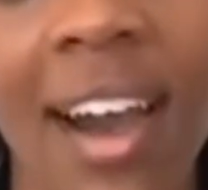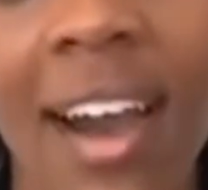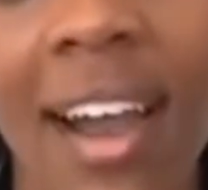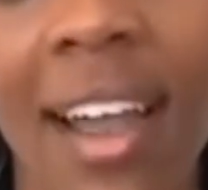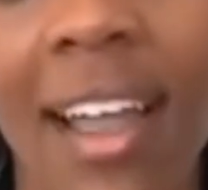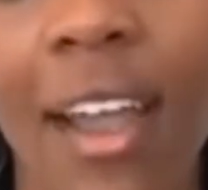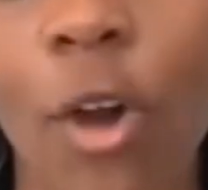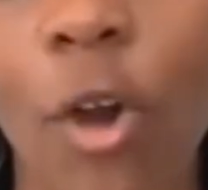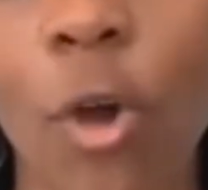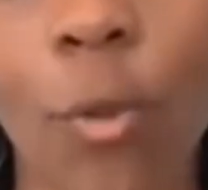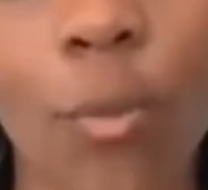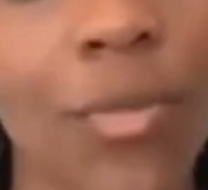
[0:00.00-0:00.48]

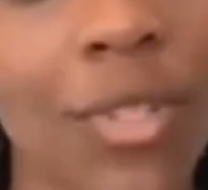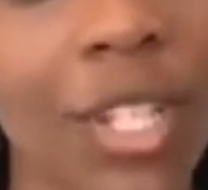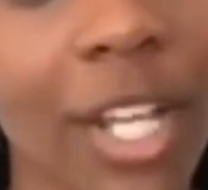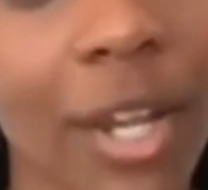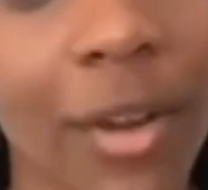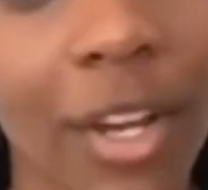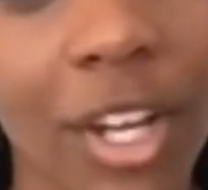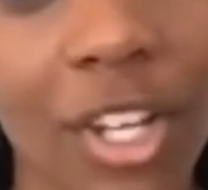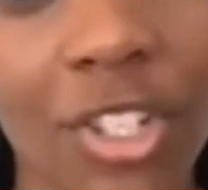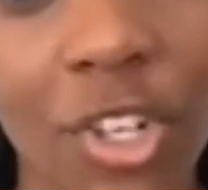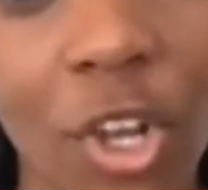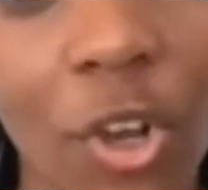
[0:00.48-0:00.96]
I hope
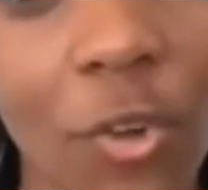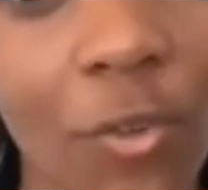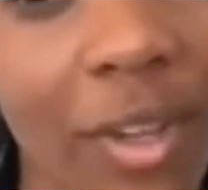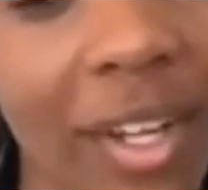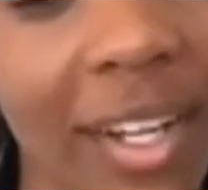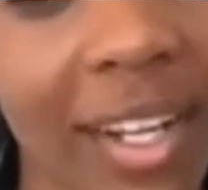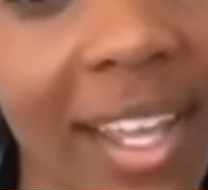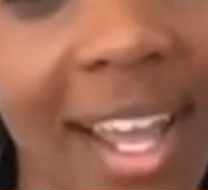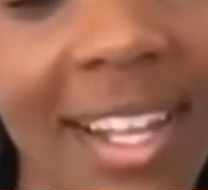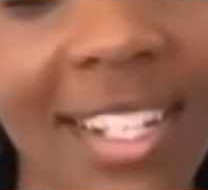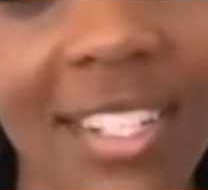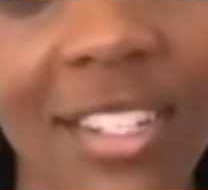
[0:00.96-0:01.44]
Derek
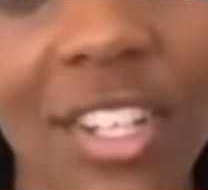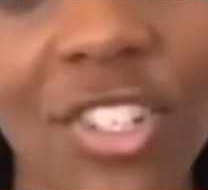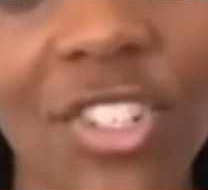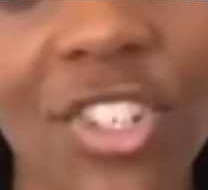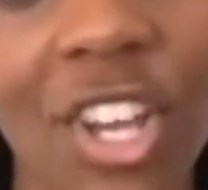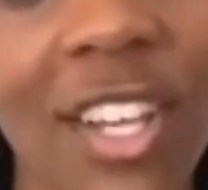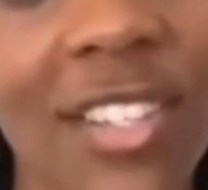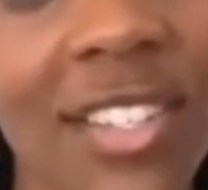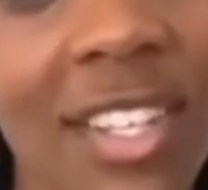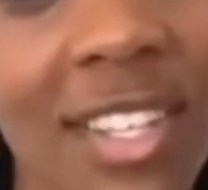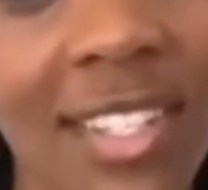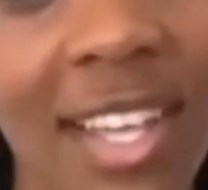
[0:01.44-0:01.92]
Chauvin gets the
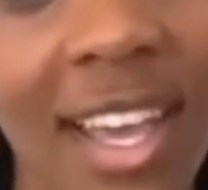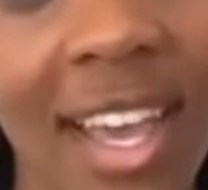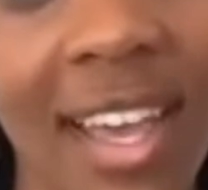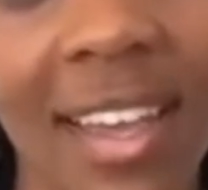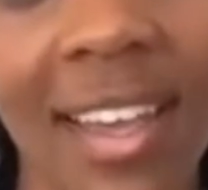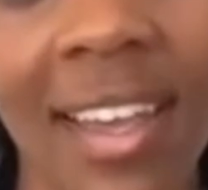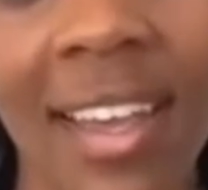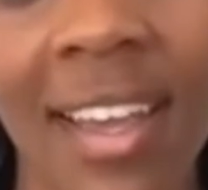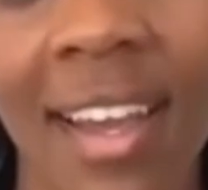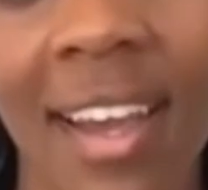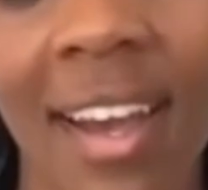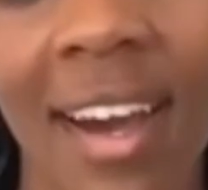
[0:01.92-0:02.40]
justice
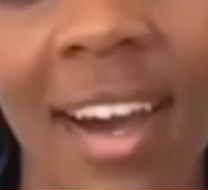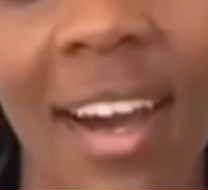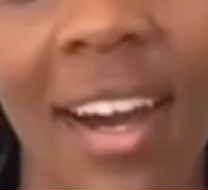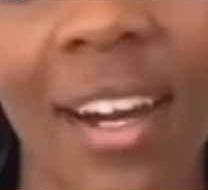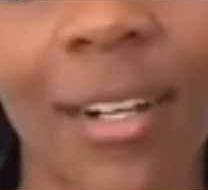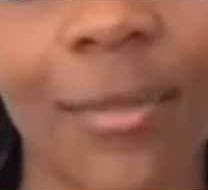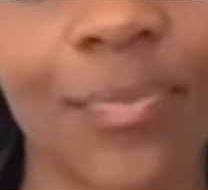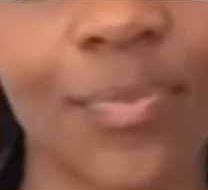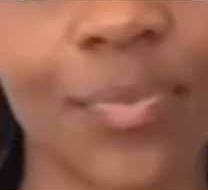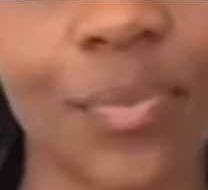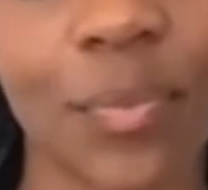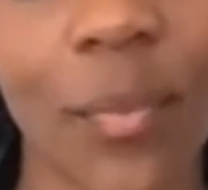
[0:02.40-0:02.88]

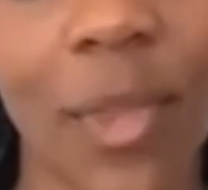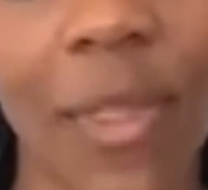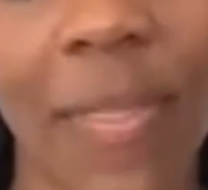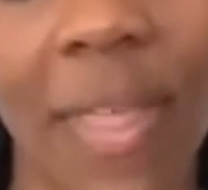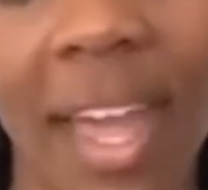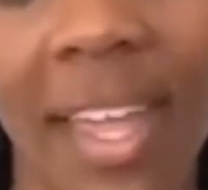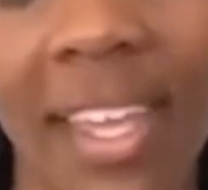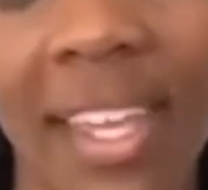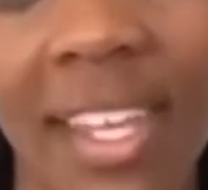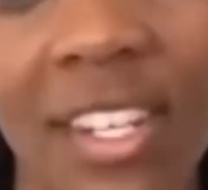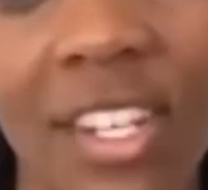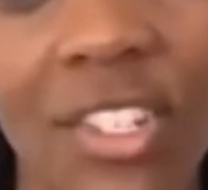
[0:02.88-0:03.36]

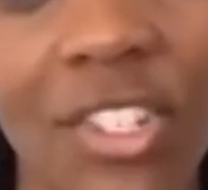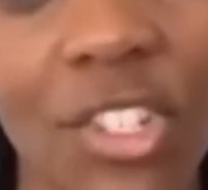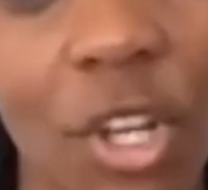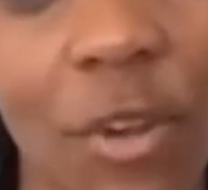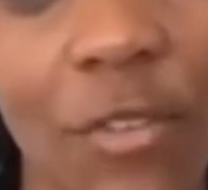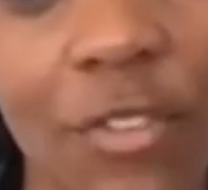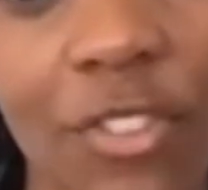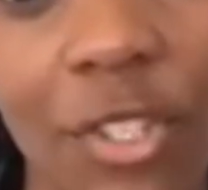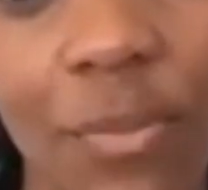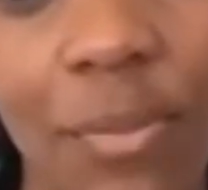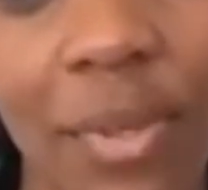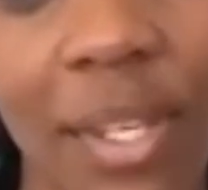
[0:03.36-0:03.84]
that he
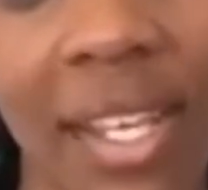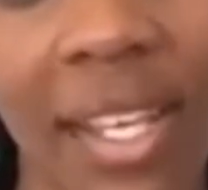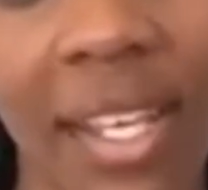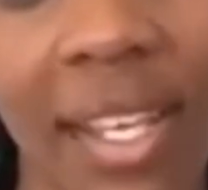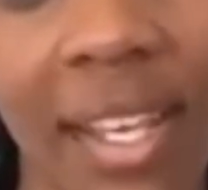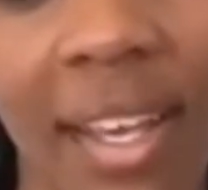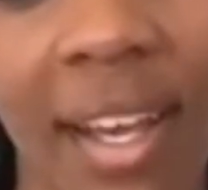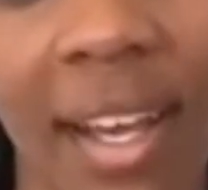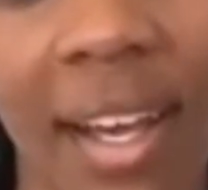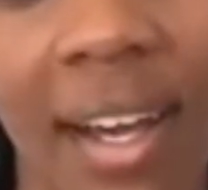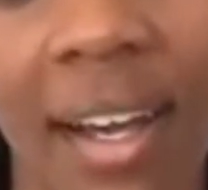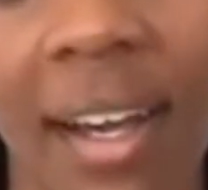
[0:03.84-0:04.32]
deserves to
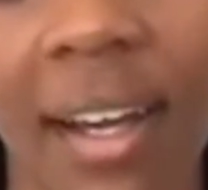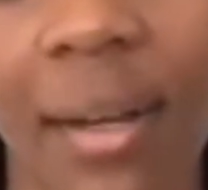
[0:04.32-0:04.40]
be,